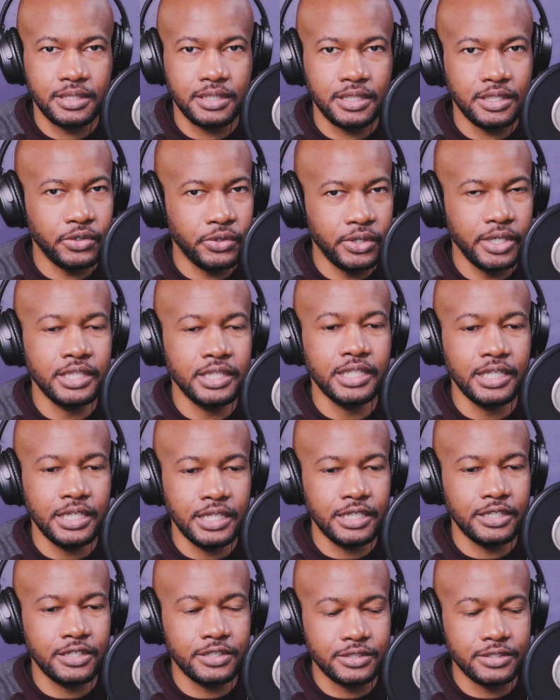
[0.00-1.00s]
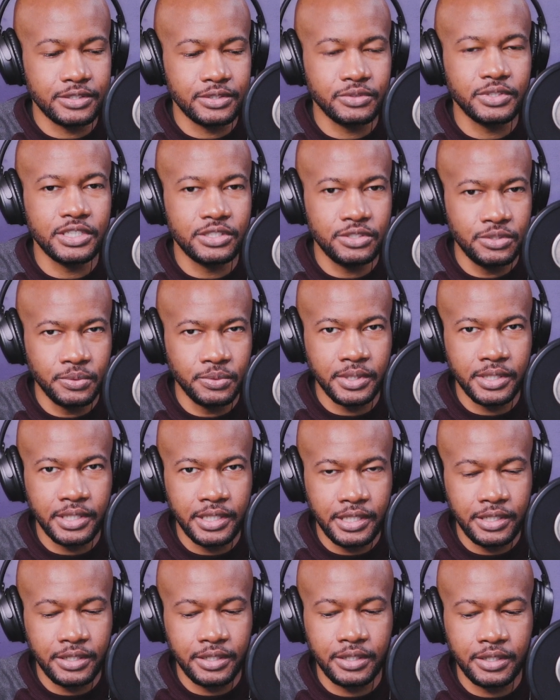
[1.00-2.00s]
or anything else that you want to
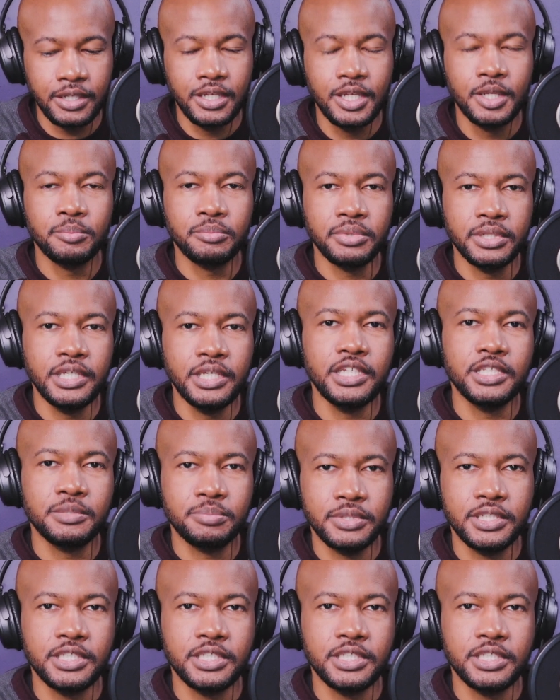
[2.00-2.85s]
hear, please